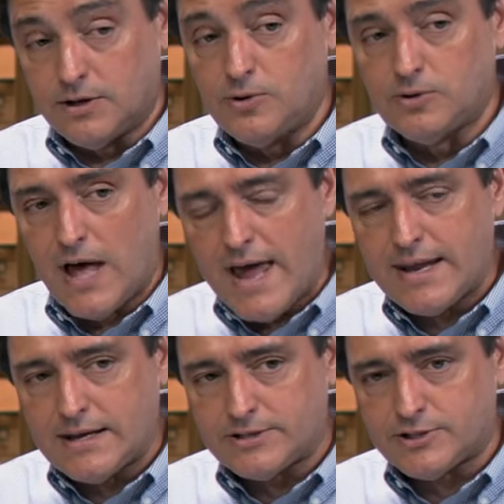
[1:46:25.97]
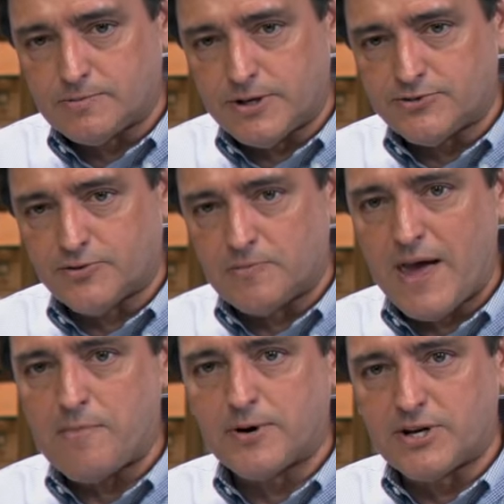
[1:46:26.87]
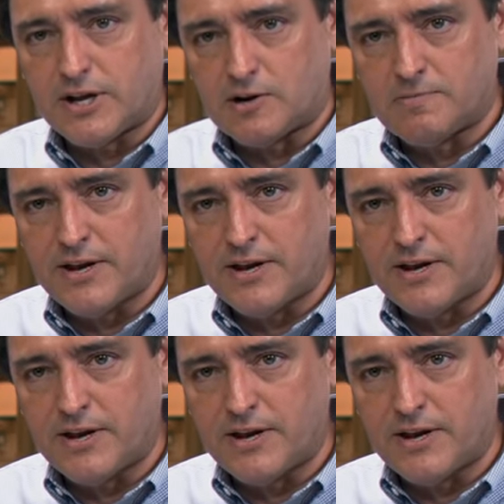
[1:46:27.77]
new lighting instruments from that particular